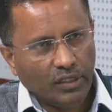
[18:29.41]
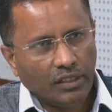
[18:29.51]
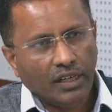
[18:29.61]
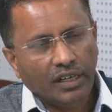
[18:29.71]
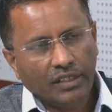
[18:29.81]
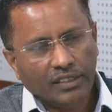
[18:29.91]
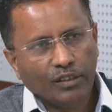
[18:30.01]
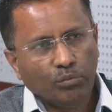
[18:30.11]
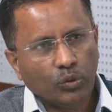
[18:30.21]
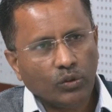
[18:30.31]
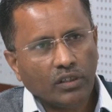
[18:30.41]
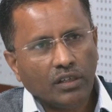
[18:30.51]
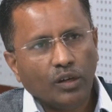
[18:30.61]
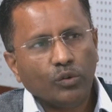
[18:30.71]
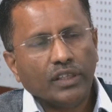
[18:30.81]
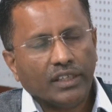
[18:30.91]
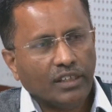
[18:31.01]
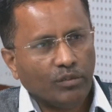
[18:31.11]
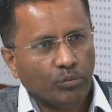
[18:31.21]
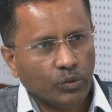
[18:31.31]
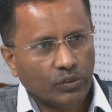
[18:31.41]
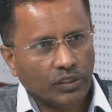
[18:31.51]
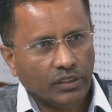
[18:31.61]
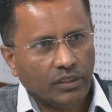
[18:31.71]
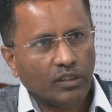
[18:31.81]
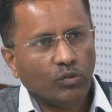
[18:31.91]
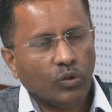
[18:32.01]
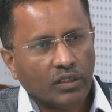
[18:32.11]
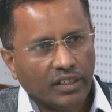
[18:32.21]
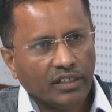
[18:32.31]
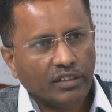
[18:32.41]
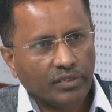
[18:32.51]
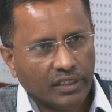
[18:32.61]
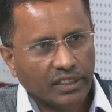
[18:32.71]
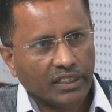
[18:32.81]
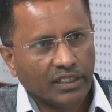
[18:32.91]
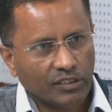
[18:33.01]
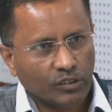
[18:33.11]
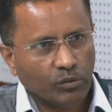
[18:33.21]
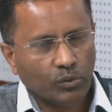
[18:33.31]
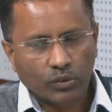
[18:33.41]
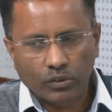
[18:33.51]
and in the portal how they can proceed and what kind of a technical support,